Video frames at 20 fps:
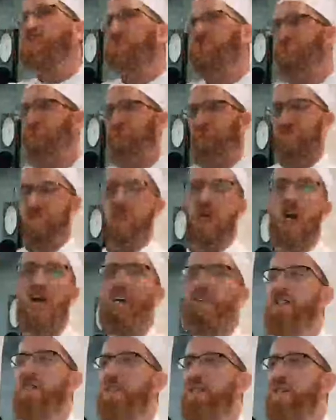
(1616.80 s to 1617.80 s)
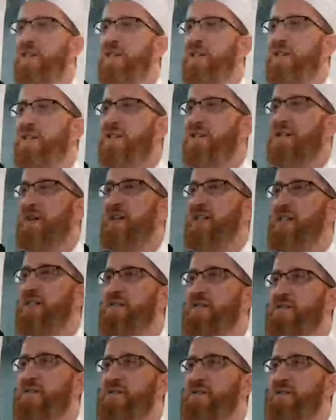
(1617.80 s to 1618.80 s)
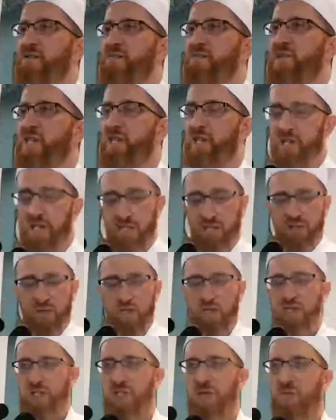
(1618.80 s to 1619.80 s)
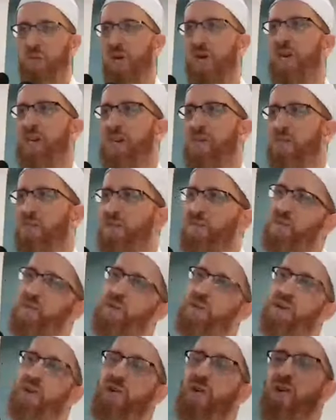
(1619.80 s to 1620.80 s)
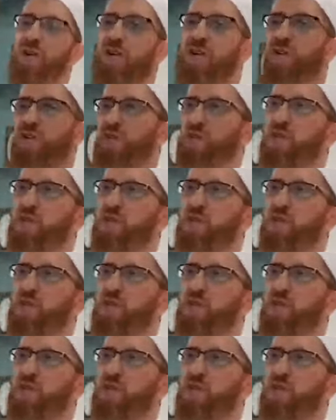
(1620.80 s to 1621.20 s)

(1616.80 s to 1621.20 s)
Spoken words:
us would have died. Right? Because there was a debate before Uhud.